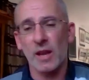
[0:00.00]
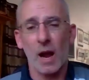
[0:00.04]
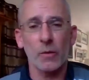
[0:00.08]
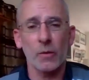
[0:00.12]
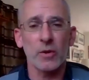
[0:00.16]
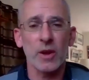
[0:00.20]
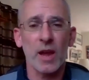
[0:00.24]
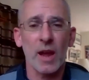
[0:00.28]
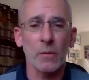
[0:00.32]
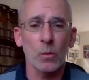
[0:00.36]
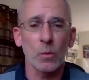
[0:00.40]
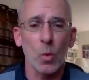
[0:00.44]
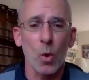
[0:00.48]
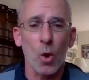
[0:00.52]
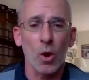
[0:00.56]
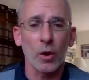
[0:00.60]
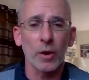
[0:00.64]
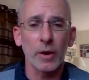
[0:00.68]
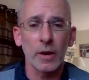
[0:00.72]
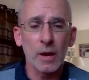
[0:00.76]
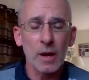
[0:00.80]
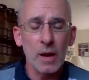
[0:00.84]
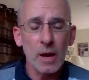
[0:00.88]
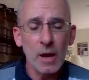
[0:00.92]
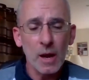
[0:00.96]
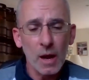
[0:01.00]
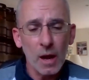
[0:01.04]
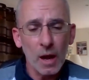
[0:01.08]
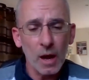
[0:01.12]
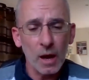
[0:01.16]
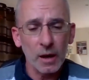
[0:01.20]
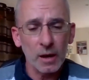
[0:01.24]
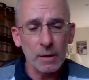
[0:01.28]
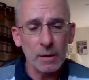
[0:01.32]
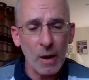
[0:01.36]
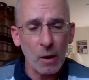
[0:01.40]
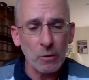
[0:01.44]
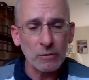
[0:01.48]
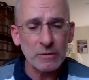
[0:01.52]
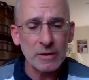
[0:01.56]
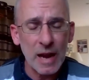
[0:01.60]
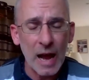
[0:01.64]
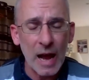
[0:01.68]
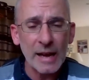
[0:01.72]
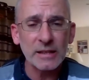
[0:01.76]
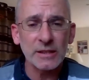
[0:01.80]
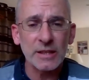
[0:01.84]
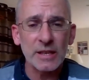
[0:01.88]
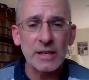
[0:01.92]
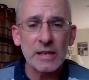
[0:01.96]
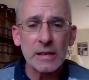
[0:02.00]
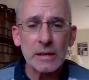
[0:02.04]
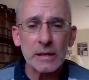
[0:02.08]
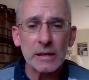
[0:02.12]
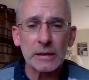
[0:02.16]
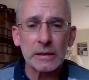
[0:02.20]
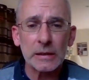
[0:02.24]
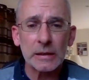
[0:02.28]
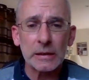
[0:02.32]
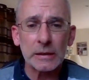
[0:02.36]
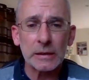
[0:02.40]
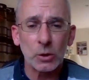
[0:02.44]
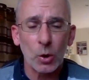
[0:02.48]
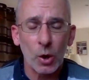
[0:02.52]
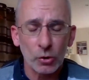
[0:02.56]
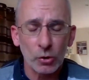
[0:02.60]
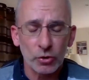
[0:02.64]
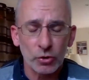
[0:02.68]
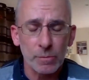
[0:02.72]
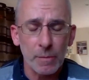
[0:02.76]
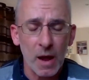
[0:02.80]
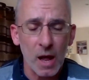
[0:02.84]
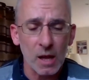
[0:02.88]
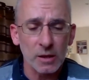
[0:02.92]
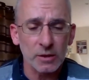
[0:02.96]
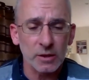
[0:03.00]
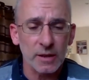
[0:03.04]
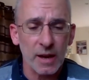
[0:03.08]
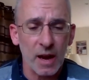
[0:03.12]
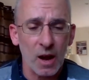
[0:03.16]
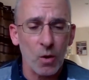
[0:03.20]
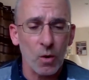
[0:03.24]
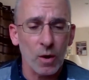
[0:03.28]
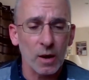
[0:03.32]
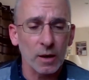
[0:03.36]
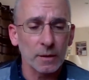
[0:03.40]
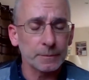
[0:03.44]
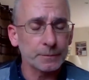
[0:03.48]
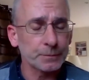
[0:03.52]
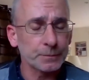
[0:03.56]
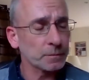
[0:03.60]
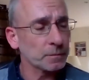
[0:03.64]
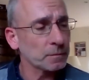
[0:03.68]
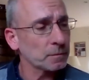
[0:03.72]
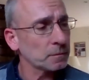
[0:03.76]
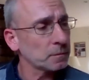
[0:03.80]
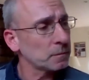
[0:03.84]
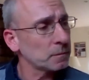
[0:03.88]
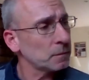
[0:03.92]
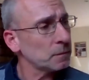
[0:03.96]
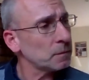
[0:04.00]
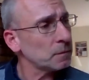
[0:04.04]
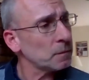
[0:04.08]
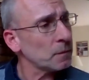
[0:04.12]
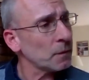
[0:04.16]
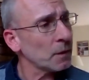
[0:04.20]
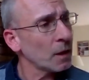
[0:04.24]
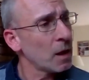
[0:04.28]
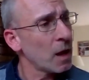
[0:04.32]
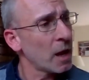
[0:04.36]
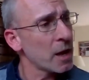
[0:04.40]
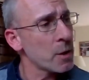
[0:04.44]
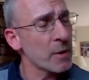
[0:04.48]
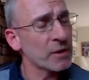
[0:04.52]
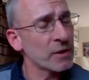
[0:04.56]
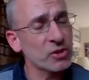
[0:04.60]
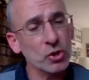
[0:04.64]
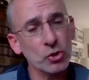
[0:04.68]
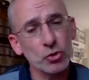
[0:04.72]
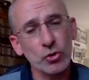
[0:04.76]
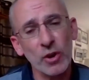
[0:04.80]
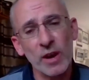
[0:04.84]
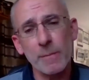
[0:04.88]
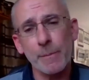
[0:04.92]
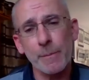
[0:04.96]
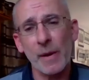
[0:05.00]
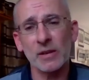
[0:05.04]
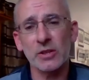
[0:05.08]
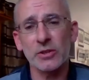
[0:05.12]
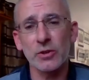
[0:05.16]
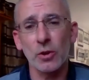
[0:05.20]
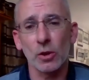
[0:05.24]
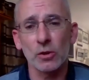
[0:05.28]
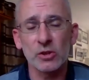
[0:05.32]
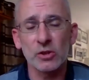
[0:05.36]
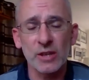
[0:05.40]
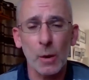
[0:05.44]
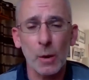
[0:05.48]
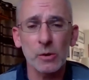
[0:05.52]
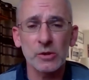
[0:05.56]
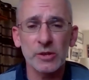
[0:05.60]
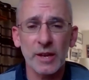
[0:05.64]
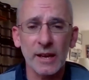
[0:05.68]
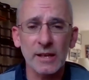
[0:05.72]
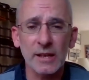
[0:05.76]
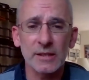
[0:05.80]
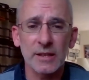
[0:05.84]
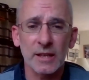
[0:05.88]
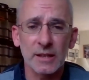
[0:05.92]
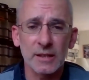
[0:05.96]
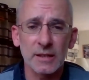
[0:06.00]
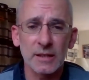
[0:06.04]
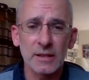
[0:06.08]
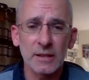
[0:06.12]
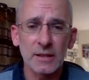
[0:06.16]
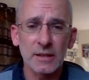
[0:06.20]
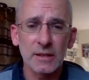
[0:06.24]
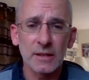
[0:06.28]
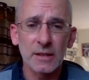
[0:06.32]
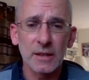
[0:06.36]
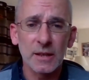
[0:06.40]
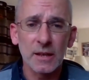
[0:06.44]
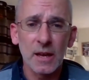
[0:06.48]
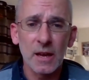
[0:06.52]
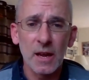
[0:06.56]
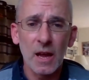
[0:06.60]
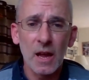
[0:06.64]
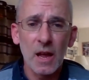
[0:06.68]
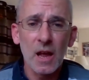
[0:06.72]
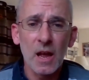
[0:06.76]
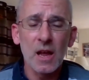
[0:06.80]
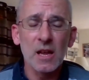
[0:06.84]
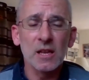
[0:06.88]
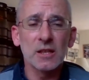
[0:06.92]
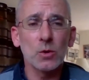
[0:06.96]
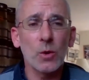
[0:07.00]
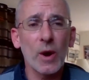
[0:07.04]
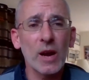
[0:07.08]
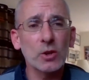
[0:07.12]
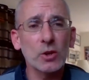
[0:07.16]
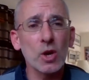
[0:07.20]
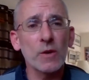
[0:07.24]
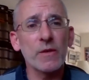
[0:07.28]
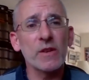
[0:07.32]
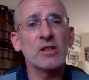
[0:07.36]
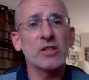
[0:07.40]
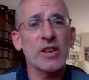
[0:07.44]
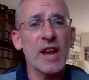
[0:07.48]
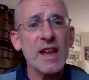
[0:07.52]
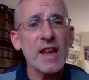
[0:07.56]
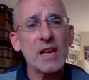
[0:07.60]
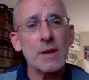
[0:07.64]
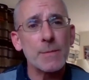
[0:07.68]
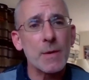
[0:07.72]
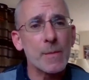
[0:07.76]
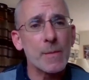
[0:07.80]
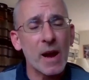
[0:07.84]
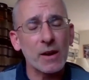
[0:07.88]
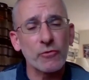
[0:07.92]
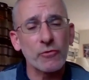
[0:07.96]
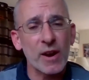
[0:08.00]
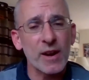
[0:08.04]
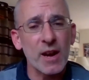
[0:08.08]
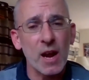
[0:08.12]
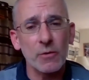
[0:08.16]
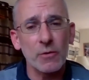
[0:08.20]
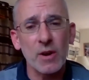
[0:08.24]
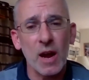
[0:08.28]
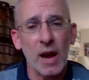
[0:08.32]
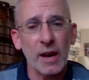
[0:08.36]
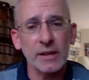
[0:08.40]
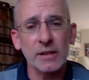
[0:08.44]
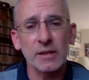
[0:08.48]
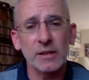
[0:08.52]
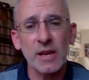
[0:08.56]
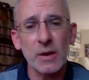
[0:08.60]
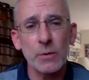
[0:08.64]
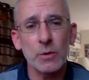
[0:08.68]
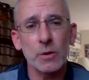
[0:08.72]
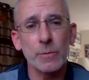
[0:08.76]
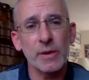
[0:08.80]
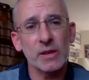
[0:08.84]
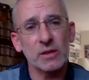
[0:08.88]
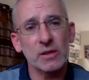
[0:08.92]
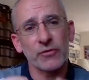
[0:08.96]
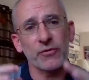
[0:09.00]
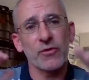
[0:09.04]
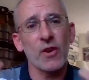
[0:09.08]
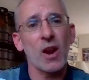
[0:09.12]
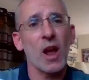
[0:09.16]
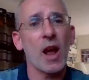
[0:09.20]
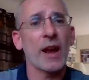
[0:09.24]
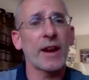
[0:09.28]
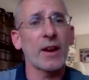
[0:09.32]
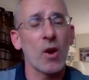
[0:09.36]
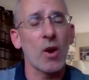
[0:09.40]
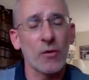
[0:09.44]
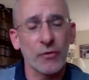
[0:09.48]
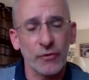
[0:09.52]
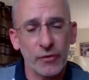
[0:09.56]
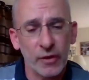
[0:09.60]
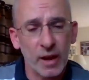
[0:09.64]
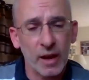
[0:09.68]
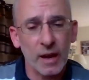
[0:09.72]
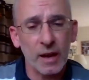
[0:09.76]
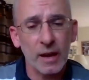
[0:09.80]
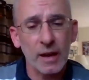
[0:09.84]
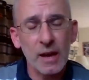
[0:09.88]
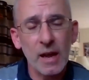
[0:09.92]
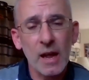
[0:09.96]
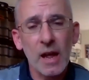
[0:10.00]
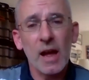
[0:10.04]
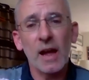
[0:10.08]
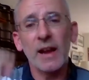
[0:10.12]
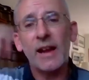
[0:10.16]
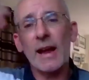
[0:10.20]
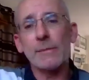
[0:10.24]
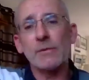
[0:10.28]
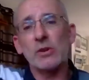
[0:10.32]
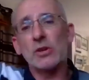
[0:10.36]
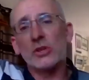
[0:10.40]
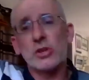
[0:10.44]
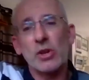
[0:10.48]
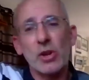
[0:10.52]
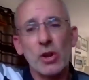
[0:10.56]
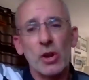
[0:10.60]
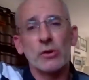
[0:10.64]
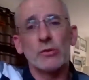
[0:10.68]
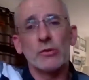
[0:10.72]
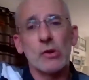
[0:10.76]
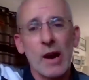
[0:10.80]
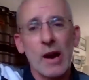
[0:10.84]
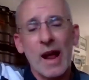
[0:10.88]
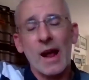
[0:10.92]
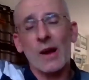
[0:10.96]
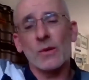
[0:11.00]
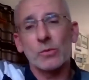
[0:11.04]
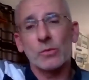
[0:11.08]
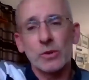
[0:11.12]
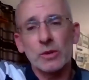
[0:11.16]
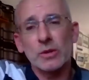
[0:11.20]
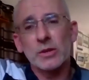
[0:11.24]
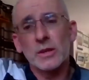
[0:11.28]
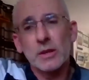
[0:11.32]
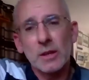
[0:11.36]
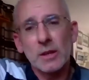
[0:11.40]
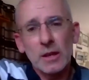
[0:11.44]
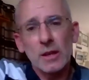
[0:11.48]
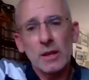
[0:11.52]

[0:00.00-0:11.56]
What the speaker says: down the M1 at about 90 to 100 miles an hour. He went straight past the Alton Towers exit. So I had to overtake him in my Renault 9T with bits flying off it and get him to turn around